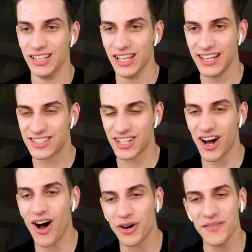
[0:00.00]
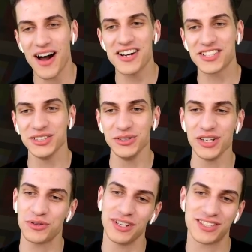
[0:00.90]
Let's go. Oh, come on. Just a
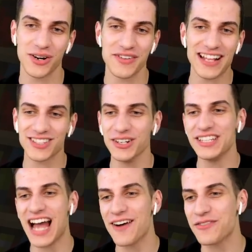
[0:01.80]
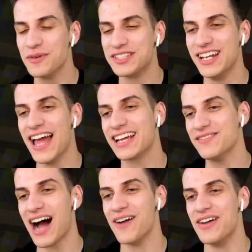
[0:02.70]
looting three sword. That's all you got for me today. Come
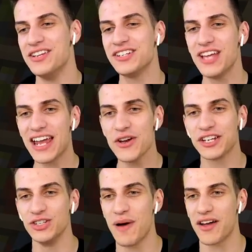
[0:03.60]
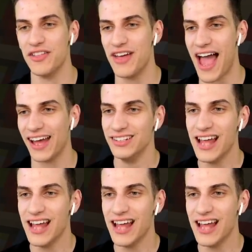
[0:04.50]
on, man. You I know you can do better than that.